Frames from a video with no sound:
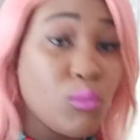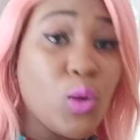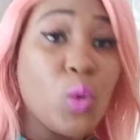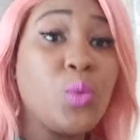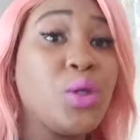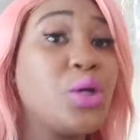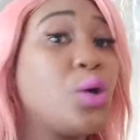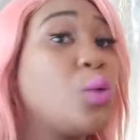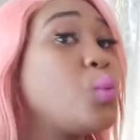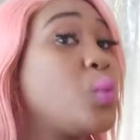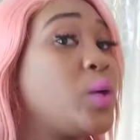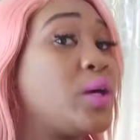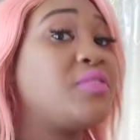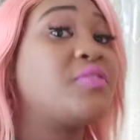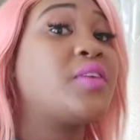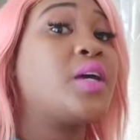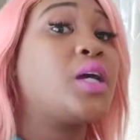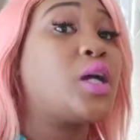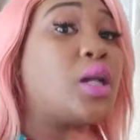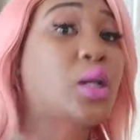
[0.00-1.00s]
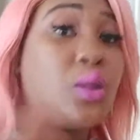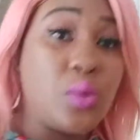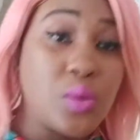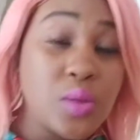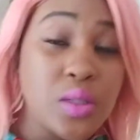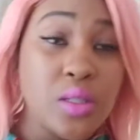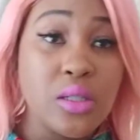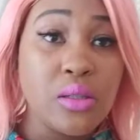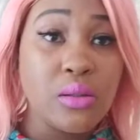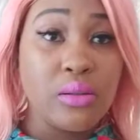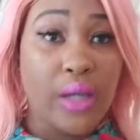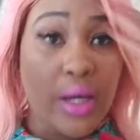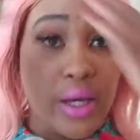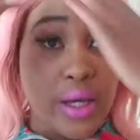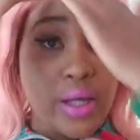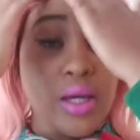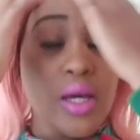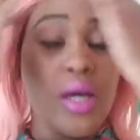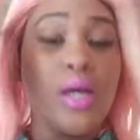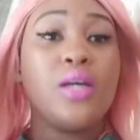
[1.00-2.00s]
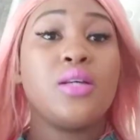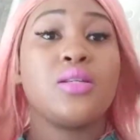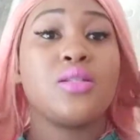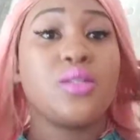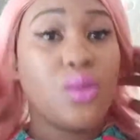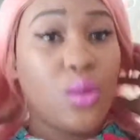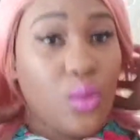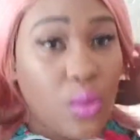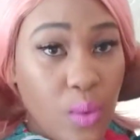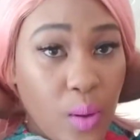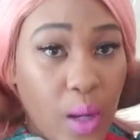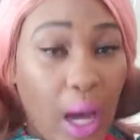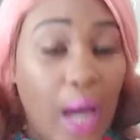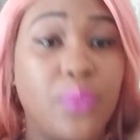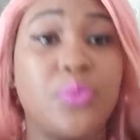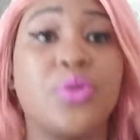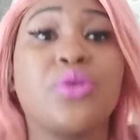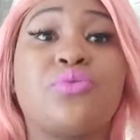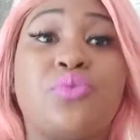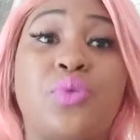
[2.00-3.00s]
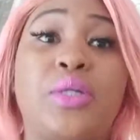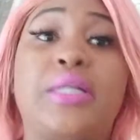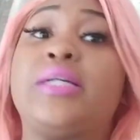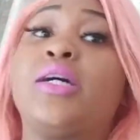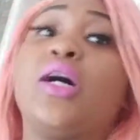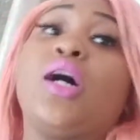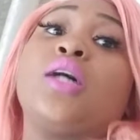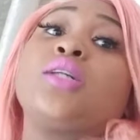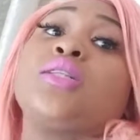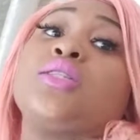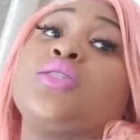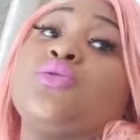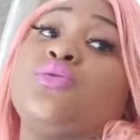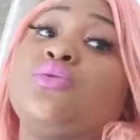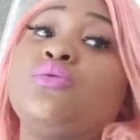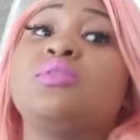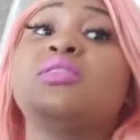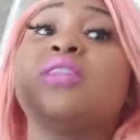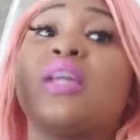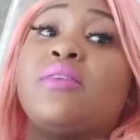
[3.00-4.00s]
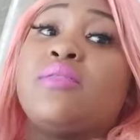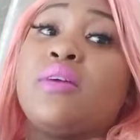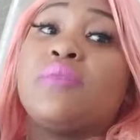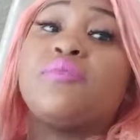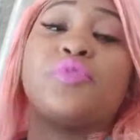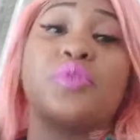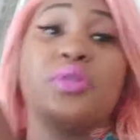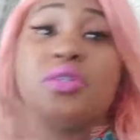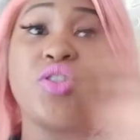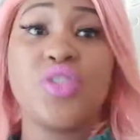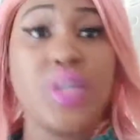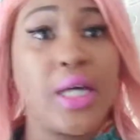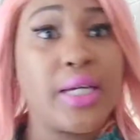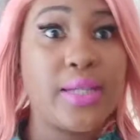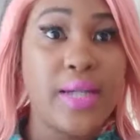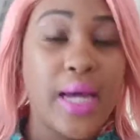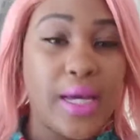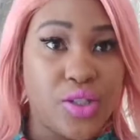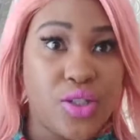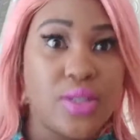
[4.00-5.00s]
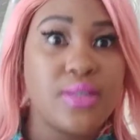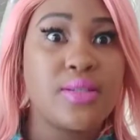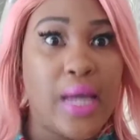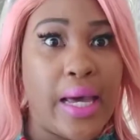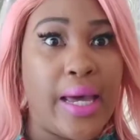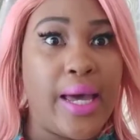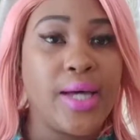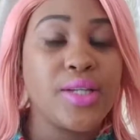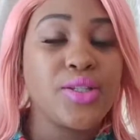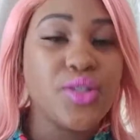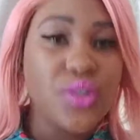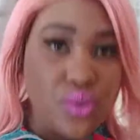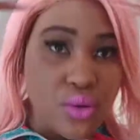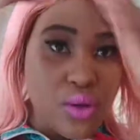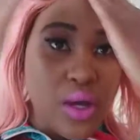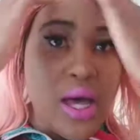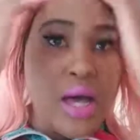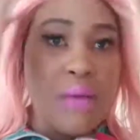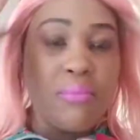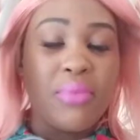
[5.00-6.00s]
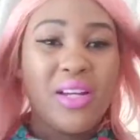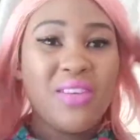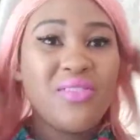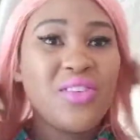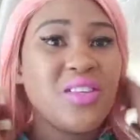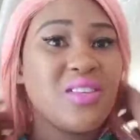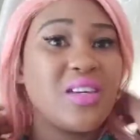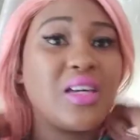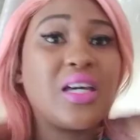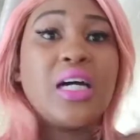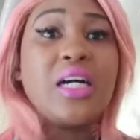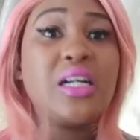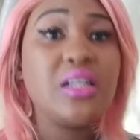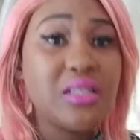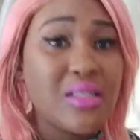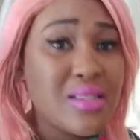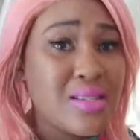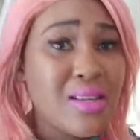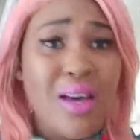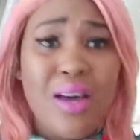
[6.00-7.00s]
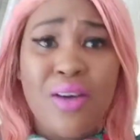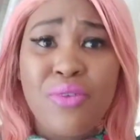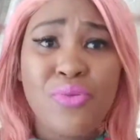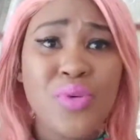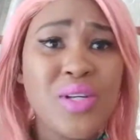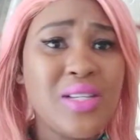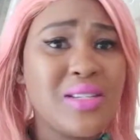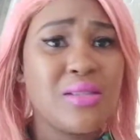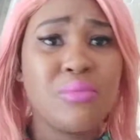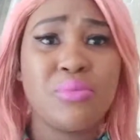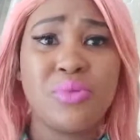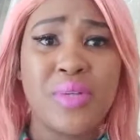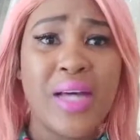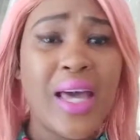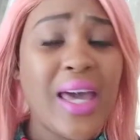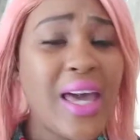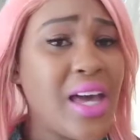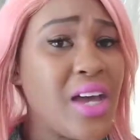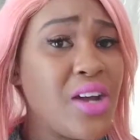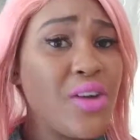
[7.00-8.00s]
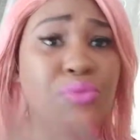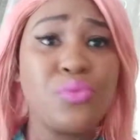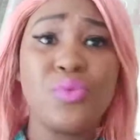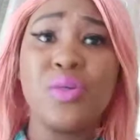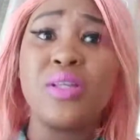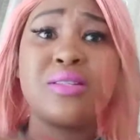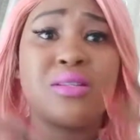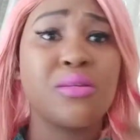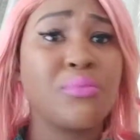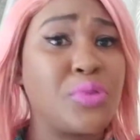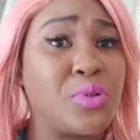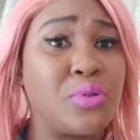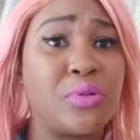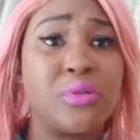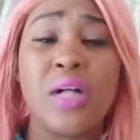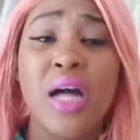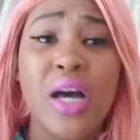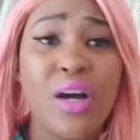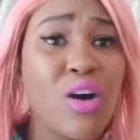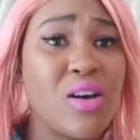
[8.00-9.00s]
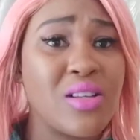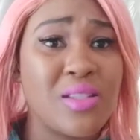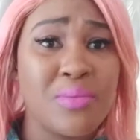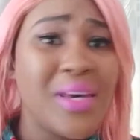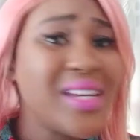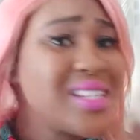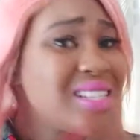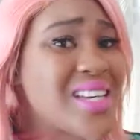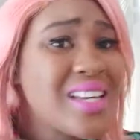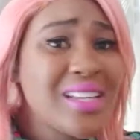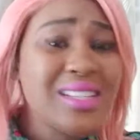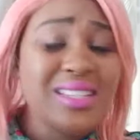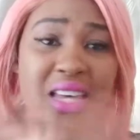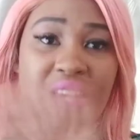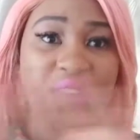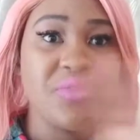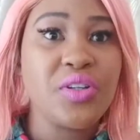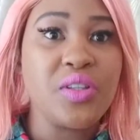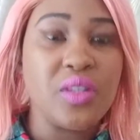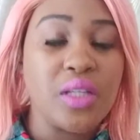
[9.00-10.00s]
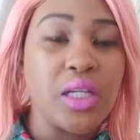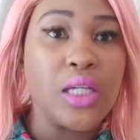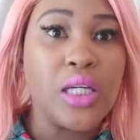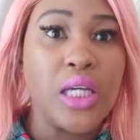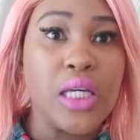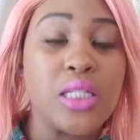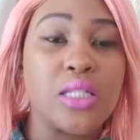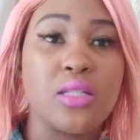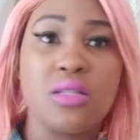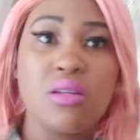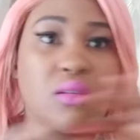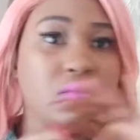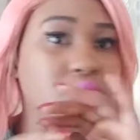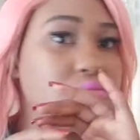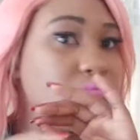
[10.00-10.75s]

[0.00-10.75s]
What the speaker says: We don't wear fake clothes, okay? So I worked really hard to save up for this jacket. I had to. But everything else, reasonable hair, reasonable cosmetics, everything is